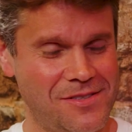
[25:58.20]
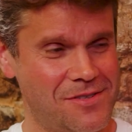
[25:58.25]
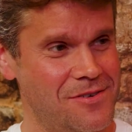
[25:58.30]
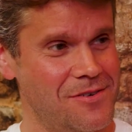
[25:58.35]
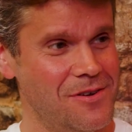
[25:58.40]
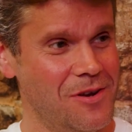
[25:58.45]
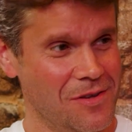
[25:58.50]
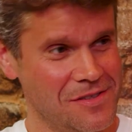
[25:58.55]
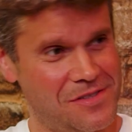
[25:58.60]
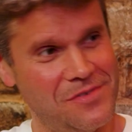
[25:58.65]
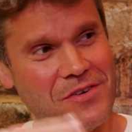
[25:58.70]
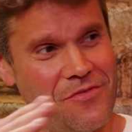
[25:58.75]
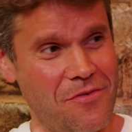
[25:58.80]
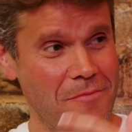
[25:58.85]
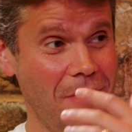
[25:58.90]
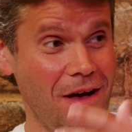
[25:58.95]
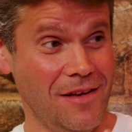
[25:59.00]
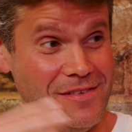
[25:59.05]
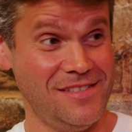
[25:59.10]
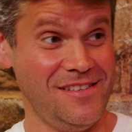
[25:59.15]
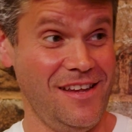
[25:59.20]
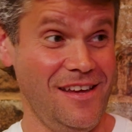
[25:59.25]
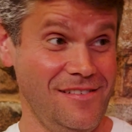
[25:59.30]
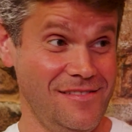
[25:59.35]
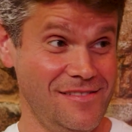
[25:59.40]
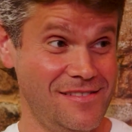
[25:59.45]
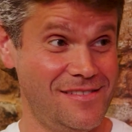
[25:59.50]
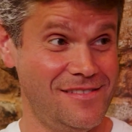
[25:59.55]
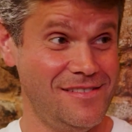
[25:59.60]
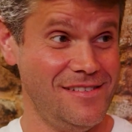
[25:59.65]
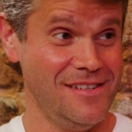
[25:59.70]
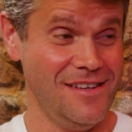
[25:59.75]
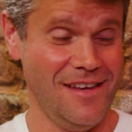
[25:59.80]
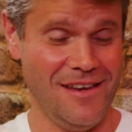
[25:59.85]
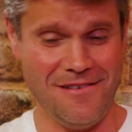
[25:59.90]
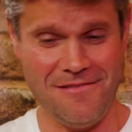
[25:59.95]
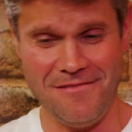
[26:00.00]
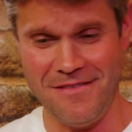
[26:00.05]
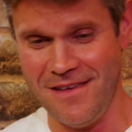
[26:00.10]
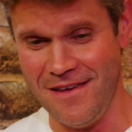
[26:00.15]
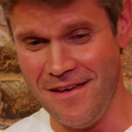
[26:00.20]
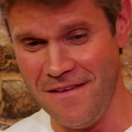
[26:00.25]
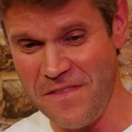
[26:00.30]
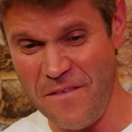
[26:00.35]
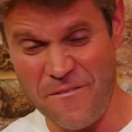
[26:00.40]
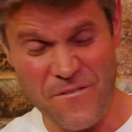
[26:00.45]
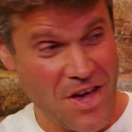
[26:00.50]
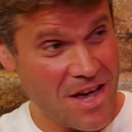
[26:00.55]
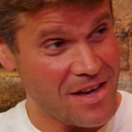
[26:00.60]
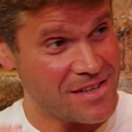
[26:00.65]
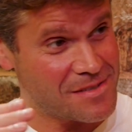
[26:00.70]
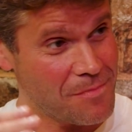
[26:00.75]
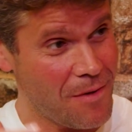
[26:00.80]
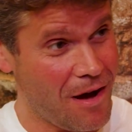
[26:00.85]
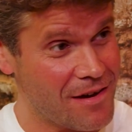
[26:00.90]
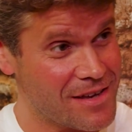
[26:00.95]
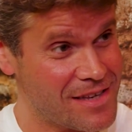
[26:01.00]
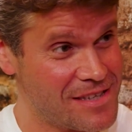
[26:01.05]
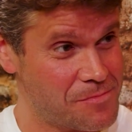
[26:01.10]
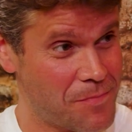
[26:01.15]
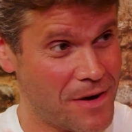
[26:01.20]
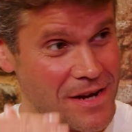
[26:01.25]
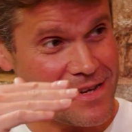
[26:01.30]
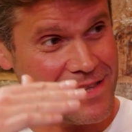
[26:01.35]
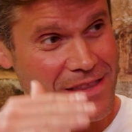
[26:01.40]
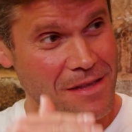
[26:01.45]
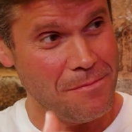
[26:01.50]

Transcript: through lots of different milestones. You know, the first mark is breaking the